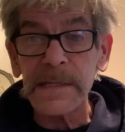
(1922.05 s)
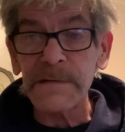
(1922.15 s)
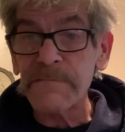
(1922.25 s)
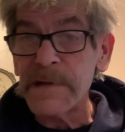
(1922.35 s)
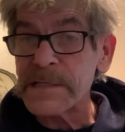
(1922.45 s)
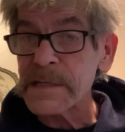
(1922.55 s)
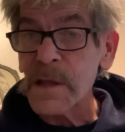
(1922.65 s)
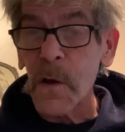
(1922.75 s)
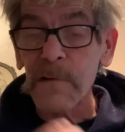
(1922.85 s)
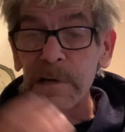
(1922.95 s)
a recent
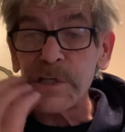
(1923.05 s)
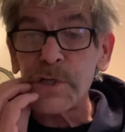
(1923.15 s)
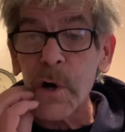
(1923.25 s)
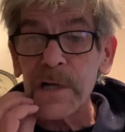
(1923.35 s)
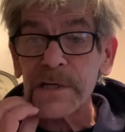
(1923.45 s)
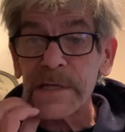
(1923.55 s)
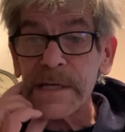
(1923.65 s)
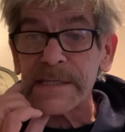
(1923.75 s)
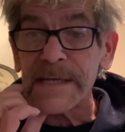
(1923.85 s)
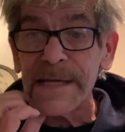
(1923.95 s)
law in Georgia
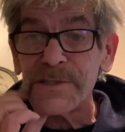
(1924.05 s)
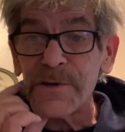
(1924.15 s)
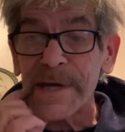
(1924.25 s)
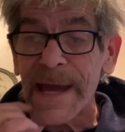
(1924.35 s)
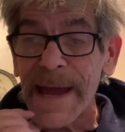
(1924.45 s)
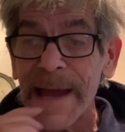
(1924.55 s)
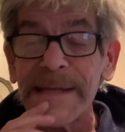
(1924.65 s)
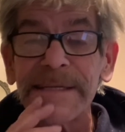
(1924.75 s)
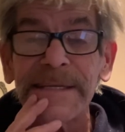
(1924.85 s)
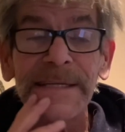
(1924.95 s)
that says you
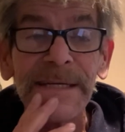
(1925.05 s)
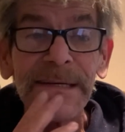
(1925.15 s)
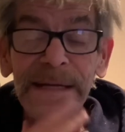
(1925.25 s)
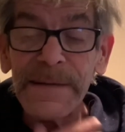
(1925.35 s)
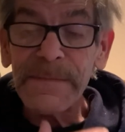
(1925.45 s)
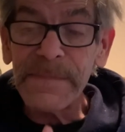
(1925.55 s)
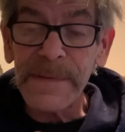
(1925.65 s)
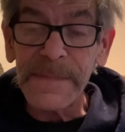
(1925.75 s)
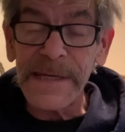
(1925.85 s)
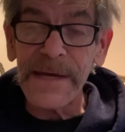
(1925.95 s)
can't
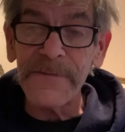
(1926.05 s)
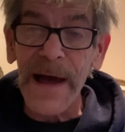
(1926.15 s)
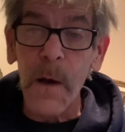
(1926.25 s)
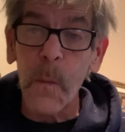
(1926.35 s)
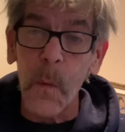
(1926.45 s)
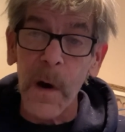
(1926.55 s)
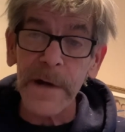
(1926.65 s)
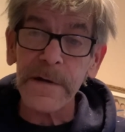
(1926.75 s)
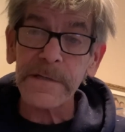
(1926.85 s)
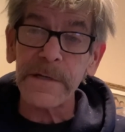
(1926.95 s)
give out
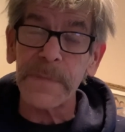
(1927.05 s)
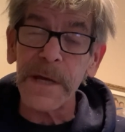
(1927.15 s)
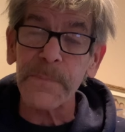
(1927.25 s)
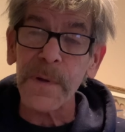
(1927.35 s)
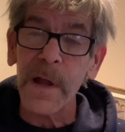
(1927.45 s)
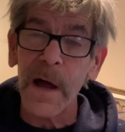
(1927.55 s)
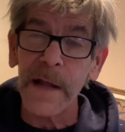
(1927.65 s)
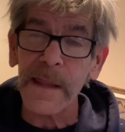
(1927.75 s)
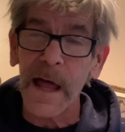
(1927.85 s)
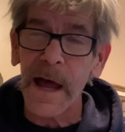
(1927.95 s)
water to people
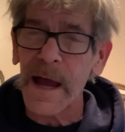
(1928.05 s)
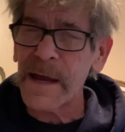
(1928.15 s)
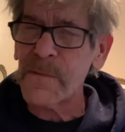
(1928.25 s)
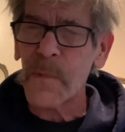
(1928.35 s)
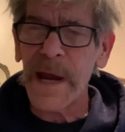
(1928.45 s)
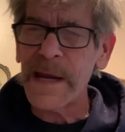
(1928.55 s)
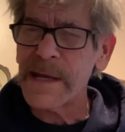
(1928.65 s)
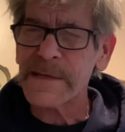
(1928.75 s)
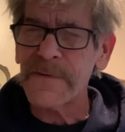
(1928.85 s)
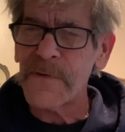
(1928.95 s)
online
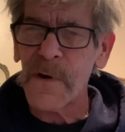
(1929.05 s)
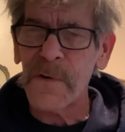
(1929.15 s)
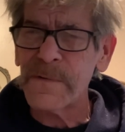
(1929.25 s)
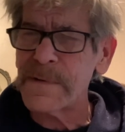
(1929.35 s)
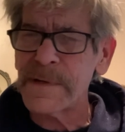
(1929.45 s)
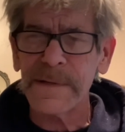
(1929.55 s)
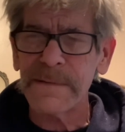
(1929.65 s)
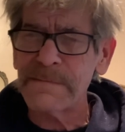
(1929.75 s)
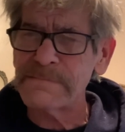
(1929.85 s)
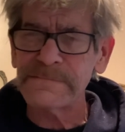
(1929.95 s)
waiting to vote
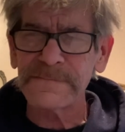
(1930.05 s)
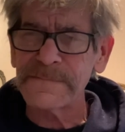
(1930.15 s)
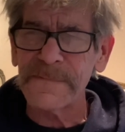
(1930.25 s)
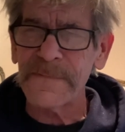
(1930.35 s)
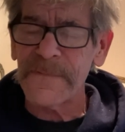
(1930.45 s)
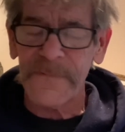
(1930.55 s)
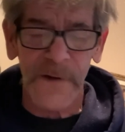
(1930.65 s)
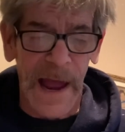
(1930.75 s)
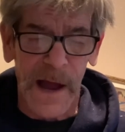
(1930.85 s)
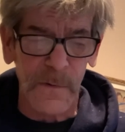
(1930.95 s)

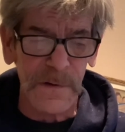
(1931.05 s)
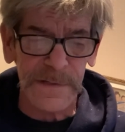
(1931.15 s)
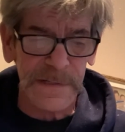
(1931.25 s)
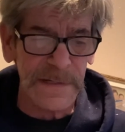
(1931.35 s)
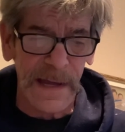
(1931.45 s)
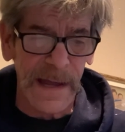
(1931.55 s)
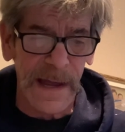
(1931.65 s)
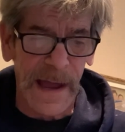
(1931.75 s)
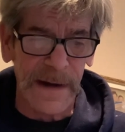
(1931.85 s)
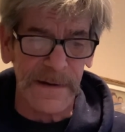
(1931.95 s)
for hours.
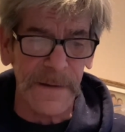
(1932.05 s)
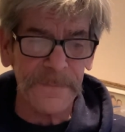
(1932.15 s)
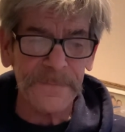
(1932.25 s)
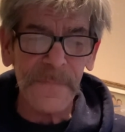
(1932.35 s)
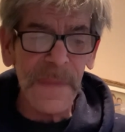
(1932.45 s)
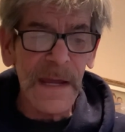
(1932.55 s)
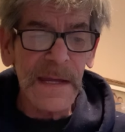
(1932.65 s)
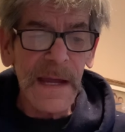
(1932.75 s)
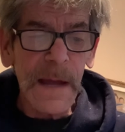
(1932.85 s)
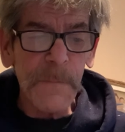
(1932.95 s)
I don't know.
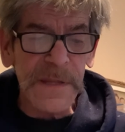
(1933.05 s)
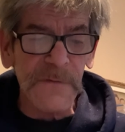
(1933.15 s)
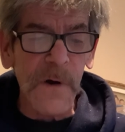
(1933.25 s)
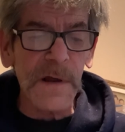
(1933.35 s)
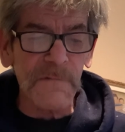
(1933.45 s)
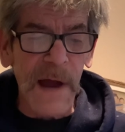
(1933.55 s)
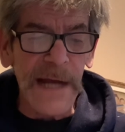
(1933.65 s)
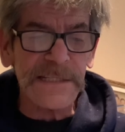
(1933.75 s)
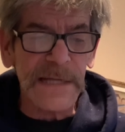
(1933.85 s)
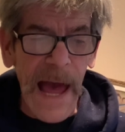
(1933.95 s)
But the Voting
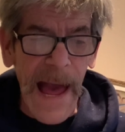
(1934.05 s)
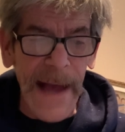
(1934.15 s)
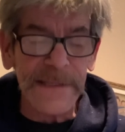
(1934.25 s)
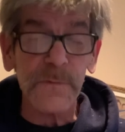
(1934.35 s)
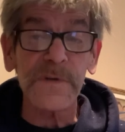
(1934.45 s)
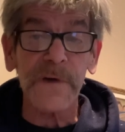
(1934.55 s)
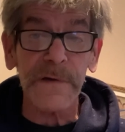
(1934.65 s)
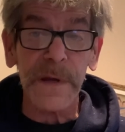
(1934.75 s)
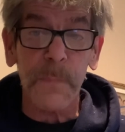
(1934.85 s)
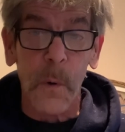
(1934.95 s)
Rights Act was
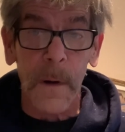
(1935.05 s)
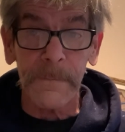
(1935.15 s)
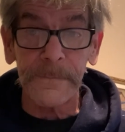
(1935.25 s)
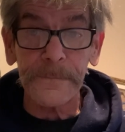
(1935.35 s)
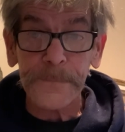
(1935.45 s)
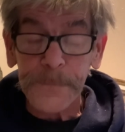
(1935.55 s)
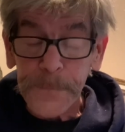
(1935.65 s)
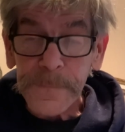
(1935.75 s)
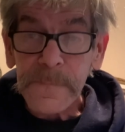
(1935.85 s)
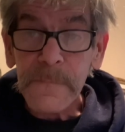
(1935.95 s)
very important.
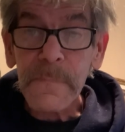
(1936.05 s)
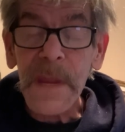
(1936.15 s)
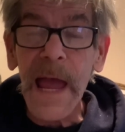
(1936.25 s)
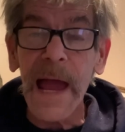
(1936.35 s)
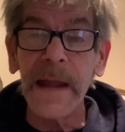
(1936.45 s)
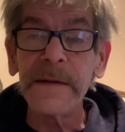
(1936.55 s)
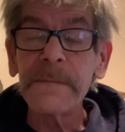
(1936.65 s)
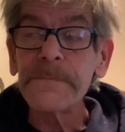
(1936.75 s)
And